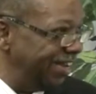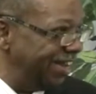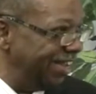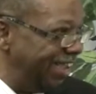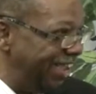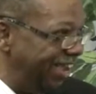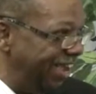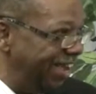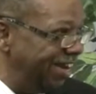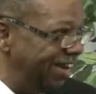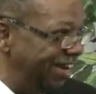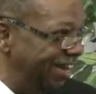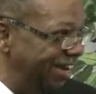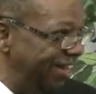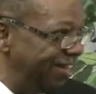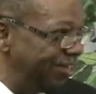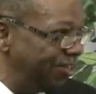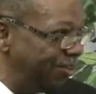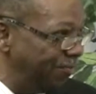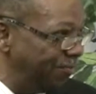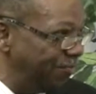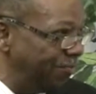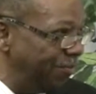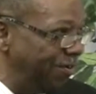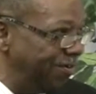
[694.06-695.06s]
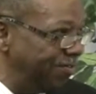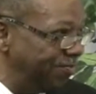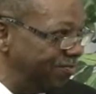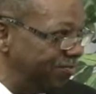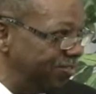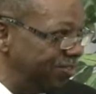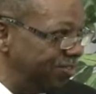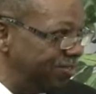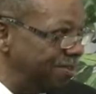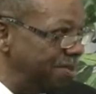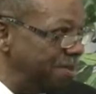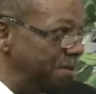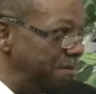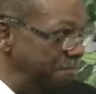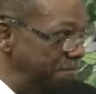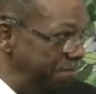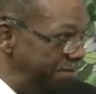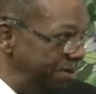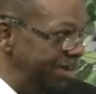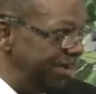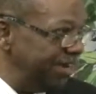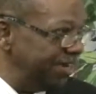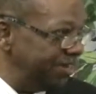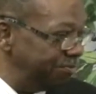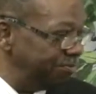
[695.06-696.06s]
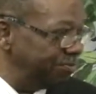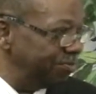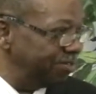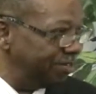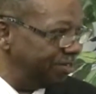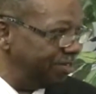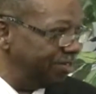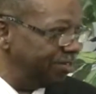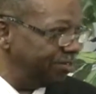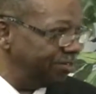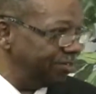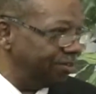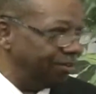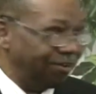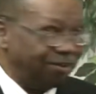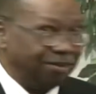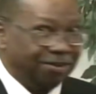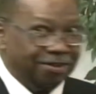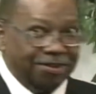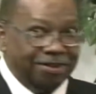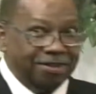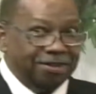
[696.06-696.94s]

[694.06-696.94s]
the candidate so far as his management skills are,